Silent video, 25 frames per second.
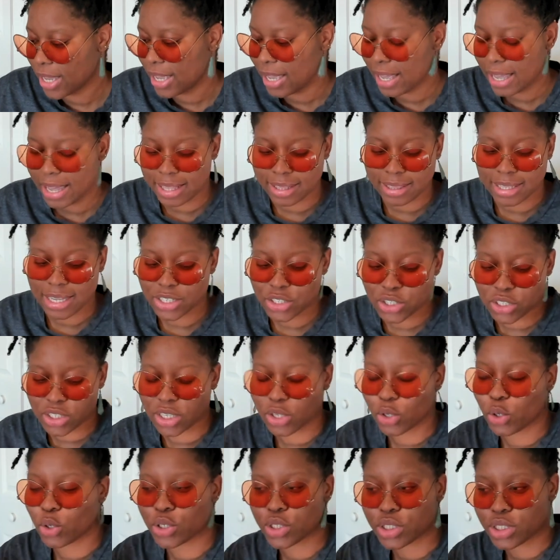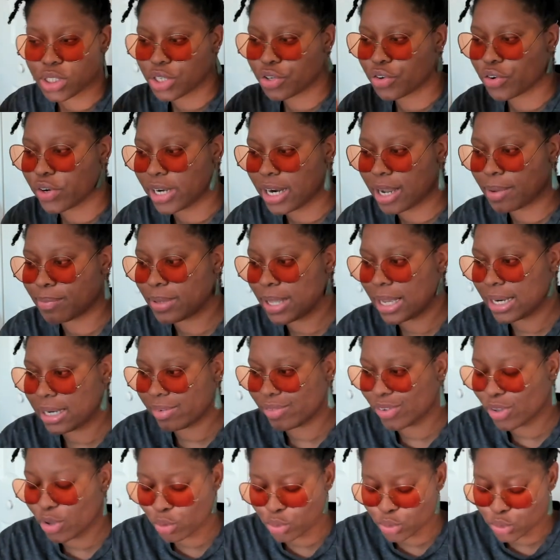And that's just a little secret. I'm not
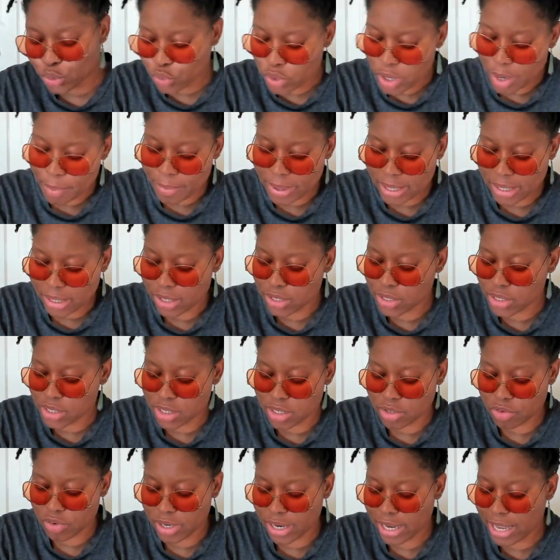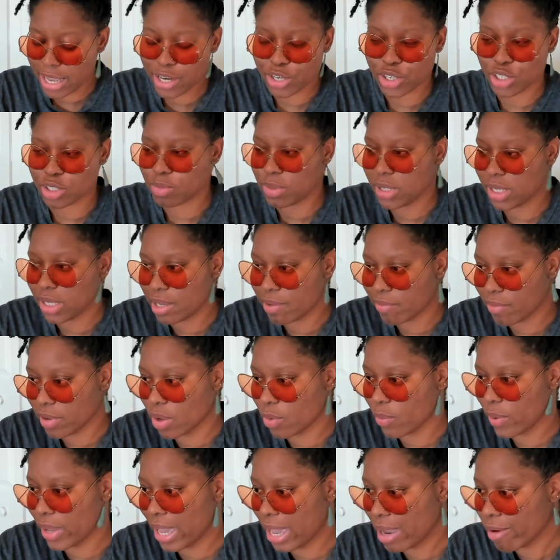even going to drop my little secret. I can't just be giving
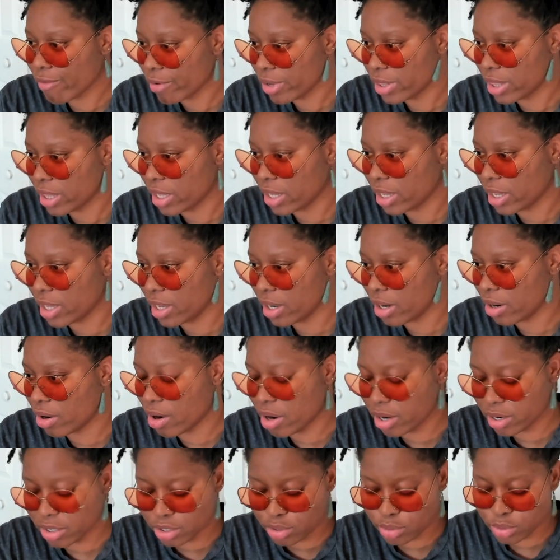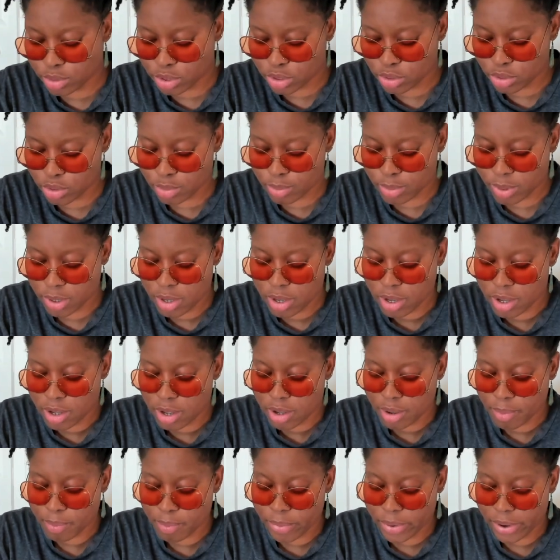away everything here on YouTube.
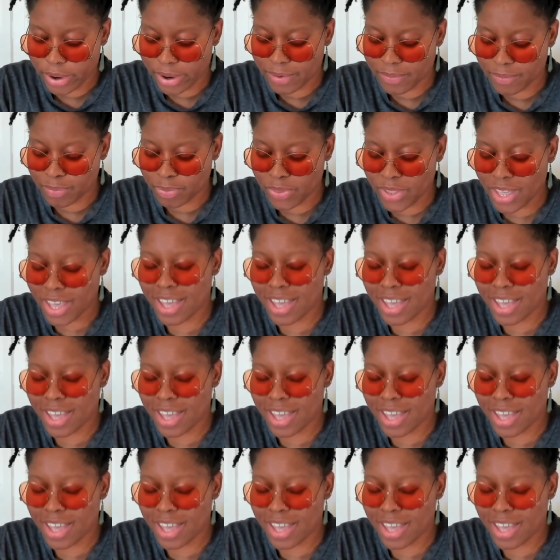But